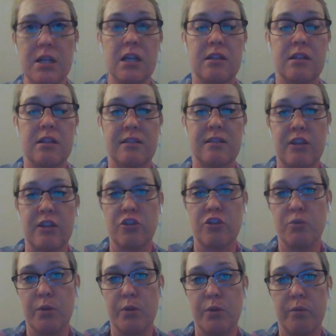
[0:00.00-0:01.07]

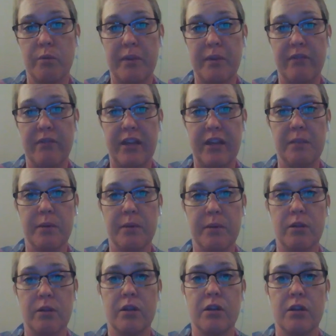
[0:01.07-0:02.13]
Discussions will be
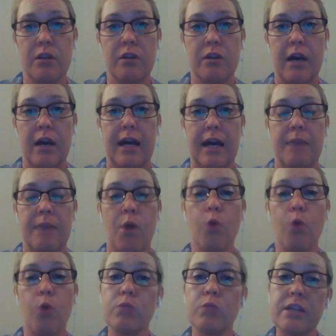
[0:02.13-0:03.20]
available
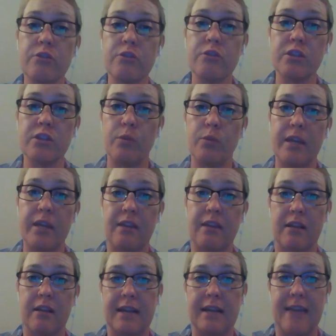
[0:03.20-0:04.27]
only during the week that
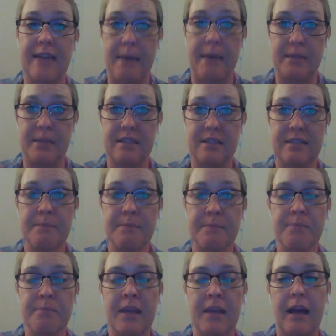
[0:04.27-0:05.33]
class happens.
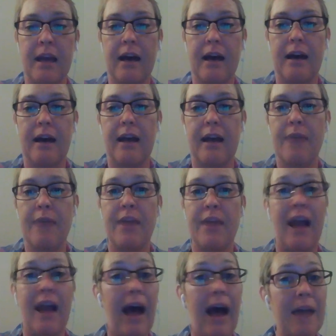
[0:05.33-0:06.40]
And then
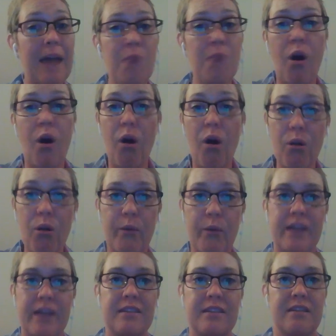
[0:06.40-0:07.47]
I'm
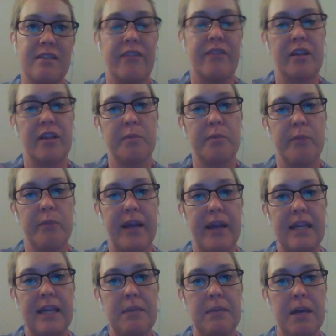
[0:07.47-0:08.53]
always available by
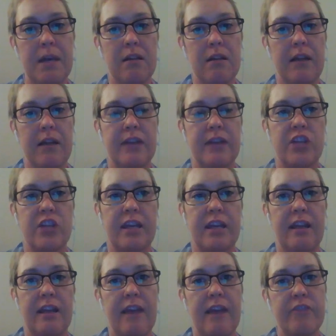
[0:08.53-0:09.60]
email. I check
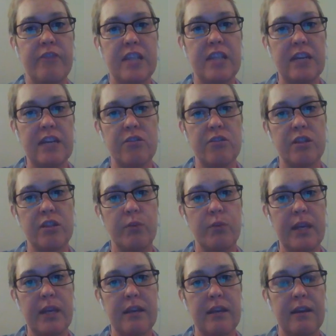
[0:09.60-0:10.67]
it every day during the
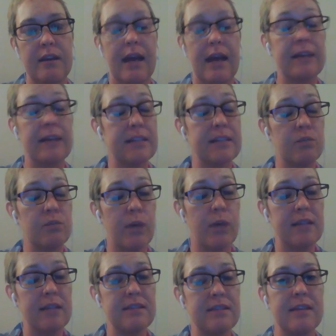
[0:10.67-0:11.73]
week, at least
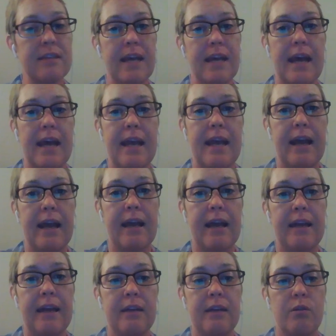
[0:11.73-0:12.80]
once, and
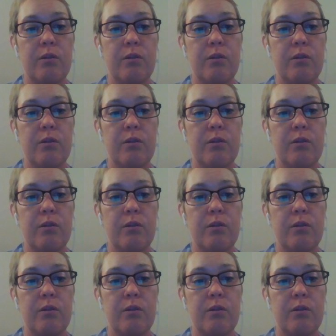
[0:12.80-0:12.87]
I